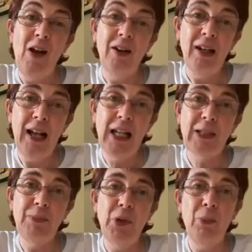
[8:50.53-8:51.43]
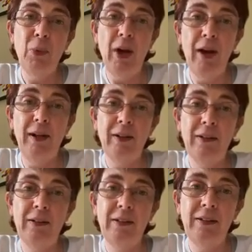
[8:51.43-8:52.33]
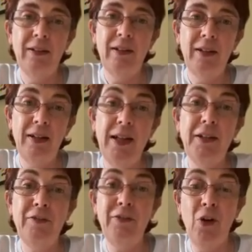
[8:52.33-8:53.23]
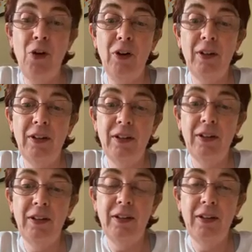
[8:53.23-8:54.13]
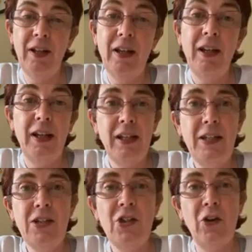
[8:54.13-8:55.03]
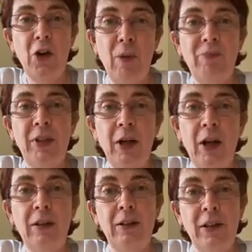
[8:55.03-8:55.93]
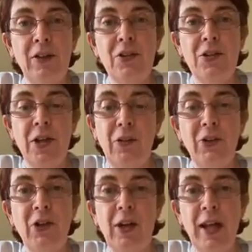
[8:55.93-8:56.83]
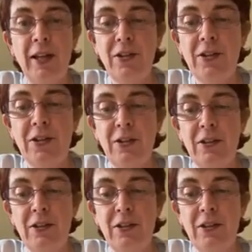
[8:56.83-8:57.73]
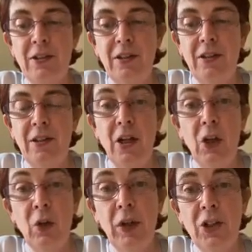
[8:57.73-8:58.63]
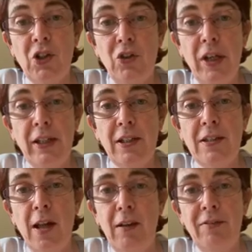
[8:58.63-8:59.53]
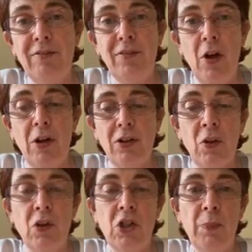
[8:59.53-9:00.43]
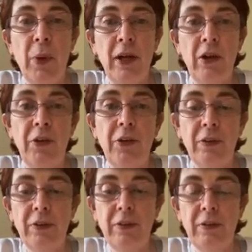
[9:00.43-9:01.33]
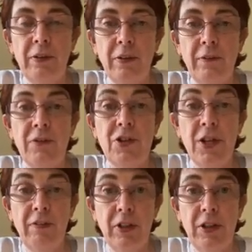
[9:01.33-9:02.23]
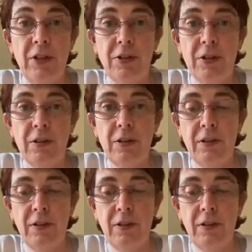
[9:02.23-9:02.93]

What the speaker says: Unclasp your bra, let it fall. Ease your comfy cotton knickers down your legs. Look at your naked self, untouched by another, for 7 years.